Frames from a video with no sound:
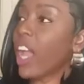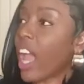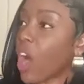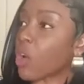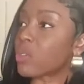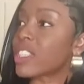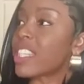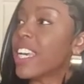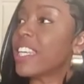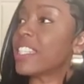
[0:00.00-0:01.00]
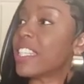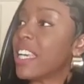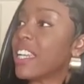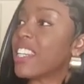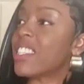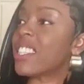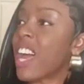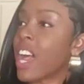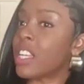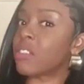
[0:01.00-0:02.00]
pounds to get in a
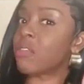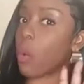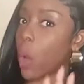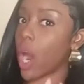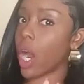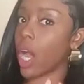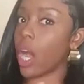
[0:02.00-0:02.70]
size 4,